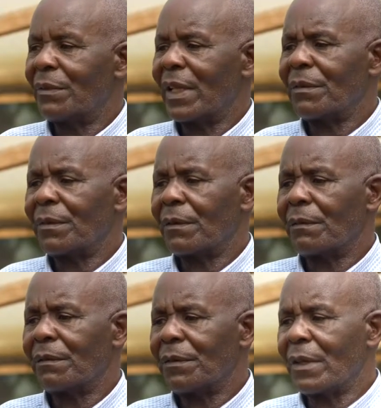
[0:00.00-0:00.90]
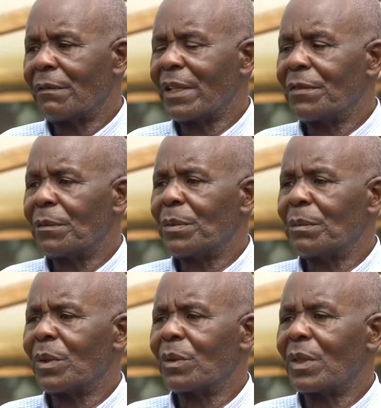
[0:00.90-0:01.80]
very few
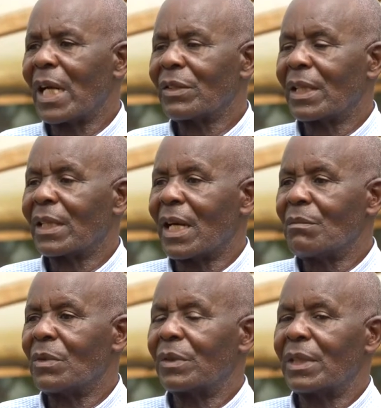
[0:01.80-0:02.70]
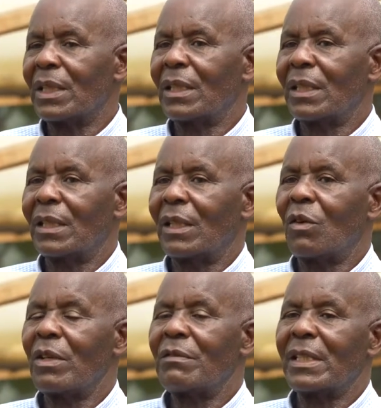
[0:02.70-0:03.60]
people could actually come to see
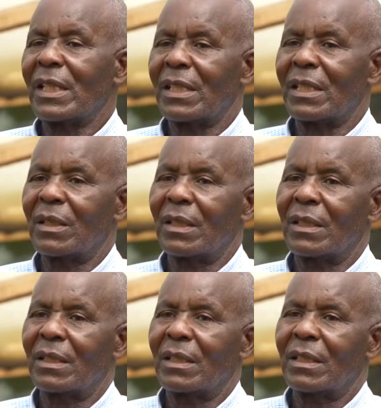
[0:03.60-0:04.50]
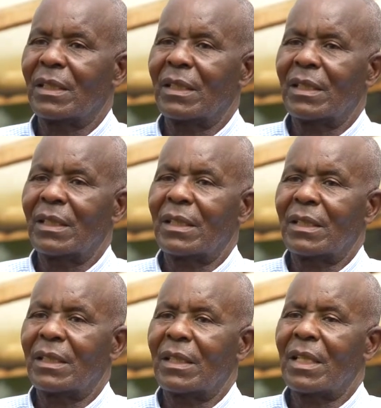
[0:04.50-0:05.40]
or even touch
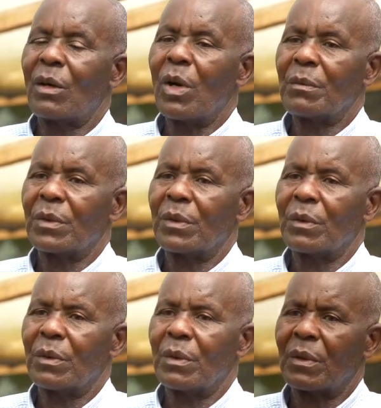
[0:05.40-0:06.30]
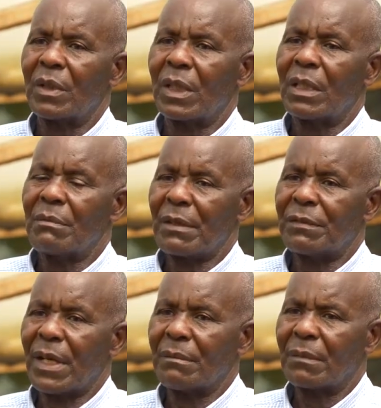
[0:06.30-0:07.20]
the worms in my
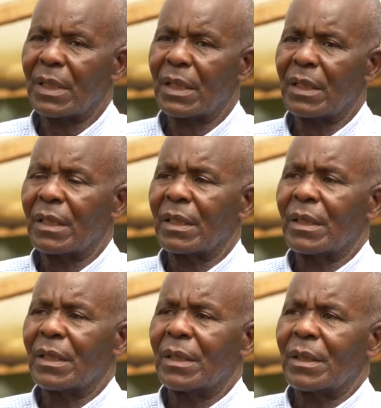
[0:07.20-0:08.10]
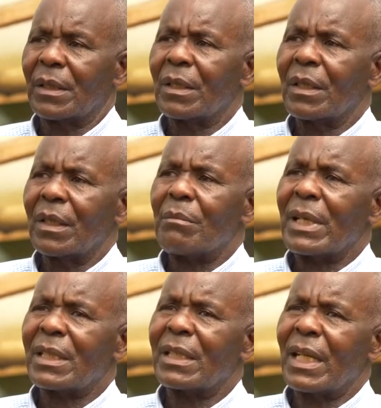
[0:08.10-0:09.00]
farm.
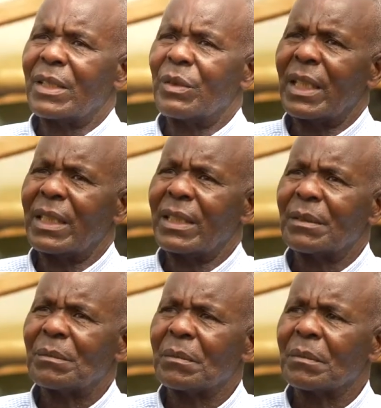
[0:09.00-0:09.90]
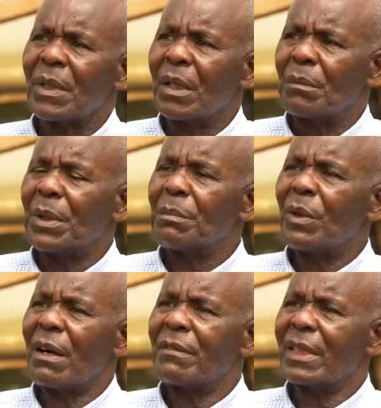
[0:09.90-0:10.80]
But gradually,
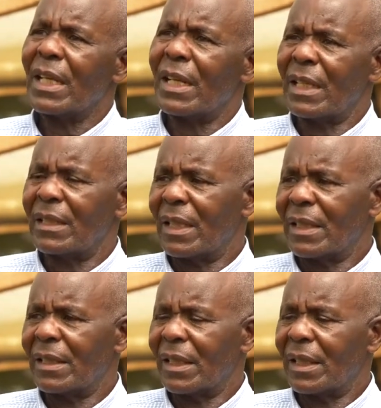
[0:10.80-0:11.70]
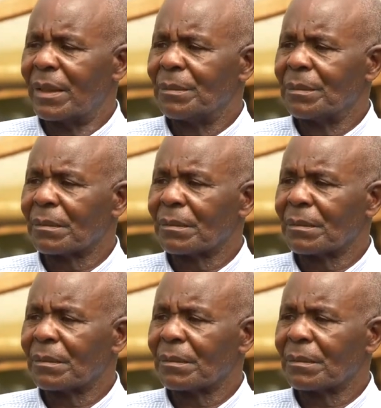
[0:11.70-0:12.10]
people have realized that